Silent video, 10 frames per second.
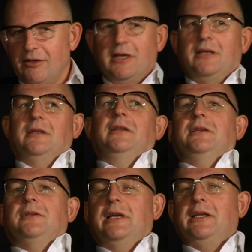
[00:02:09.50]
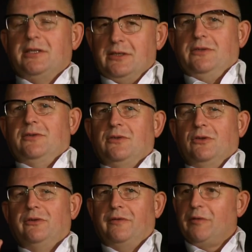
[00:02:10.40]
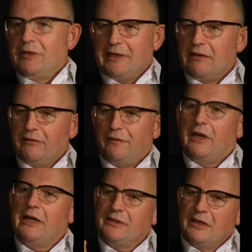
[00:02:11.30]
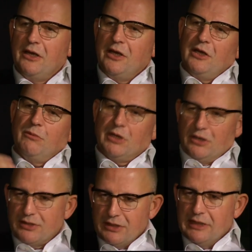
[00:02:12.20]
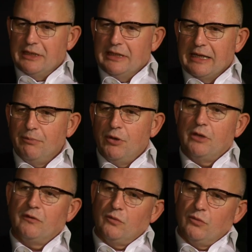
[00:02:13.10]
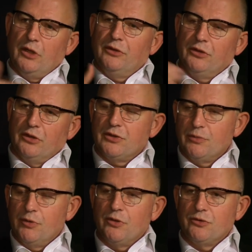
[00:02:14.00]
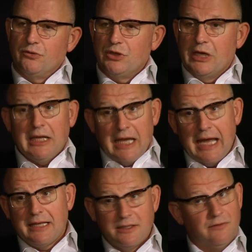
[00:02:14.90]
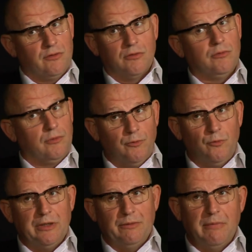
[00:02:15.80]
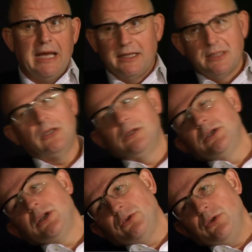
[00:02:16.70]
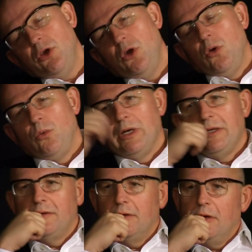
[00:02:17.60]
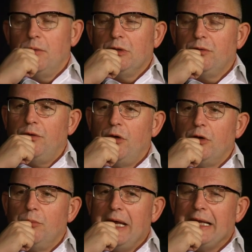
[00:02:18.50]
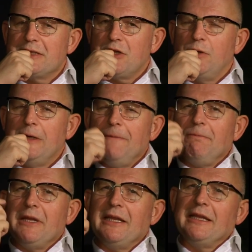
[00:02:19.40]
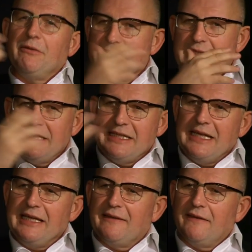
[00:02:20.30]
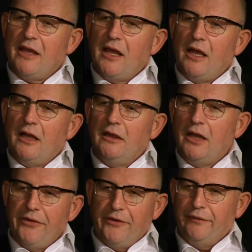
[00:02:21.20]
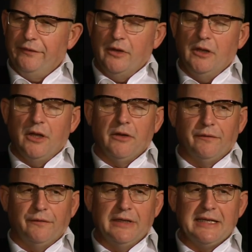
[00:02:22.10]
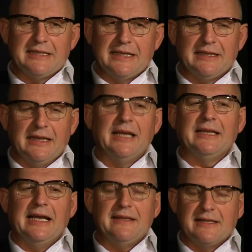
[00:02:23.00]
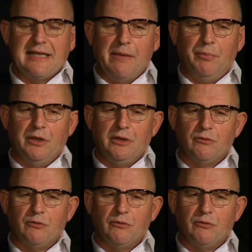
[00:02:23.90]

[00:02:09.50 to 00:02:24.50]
okay, these ladies looked very terrified because in that part of the world you're not supposed to shake hands if you're a woman with men, and certainly not with foreign men. So there is indeed a lot of things that happen